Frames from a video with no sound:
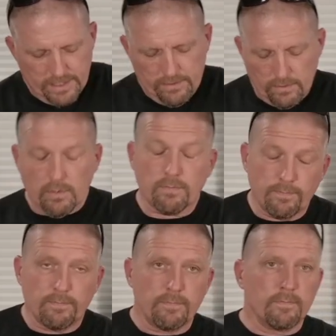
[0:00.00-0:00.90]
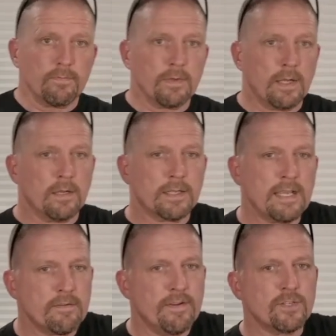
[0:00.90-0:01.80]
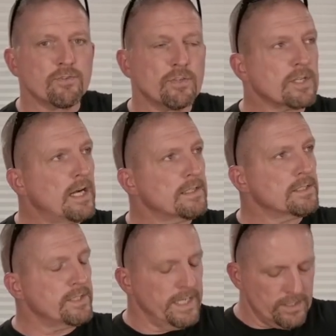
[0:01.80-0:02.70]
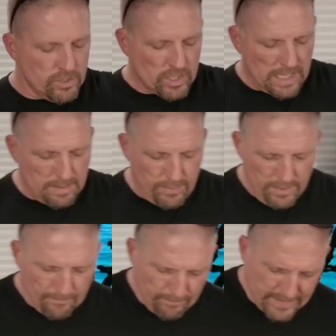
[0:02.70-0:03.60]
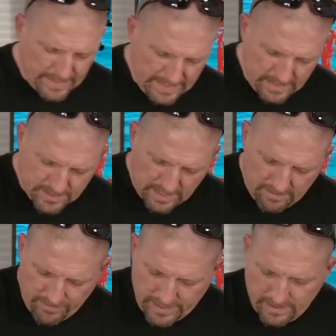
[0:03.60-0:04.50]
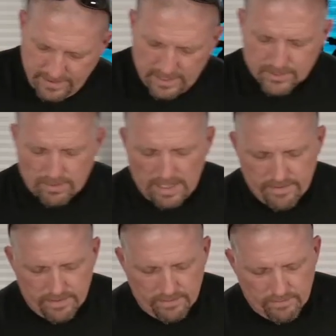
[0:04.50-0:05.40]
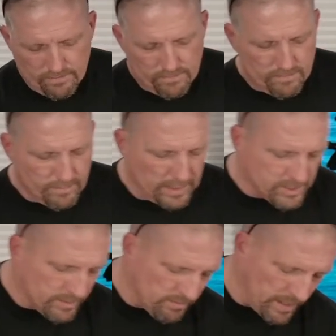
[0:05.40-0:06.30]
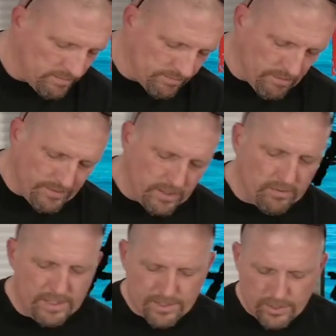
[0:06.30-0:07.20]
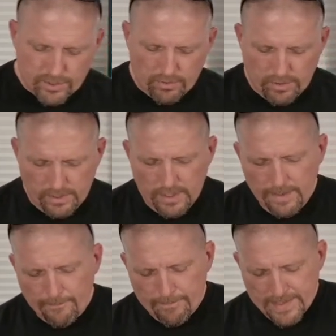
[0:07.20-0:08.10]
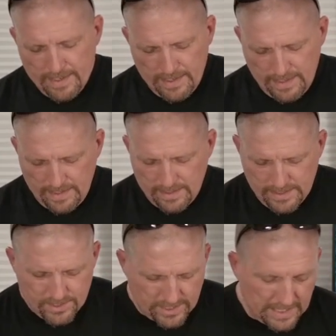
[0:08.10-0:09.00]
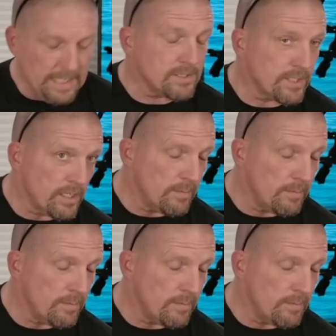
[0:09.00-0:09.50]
or Cave Adventurers got this thing at the shop. I asked that if I could test drive it and possibly write a review. He said, sure. He said I had to set it up